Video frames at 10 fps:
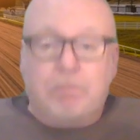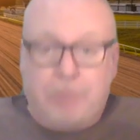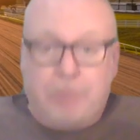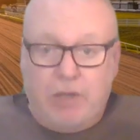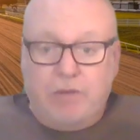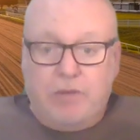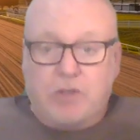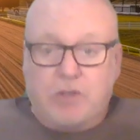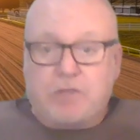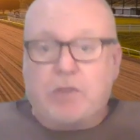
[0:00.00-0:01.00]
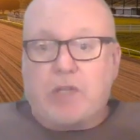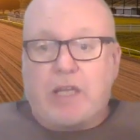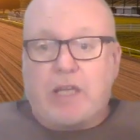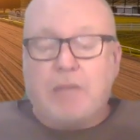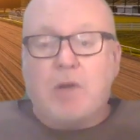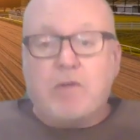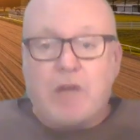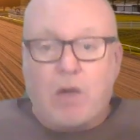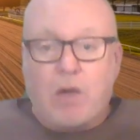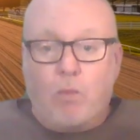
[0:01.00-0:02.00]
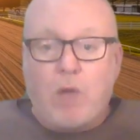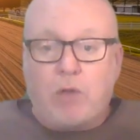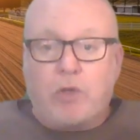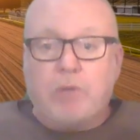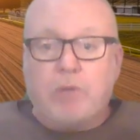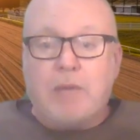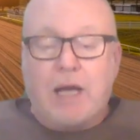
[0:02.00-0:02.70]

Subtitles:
But those of you that came over, welcome.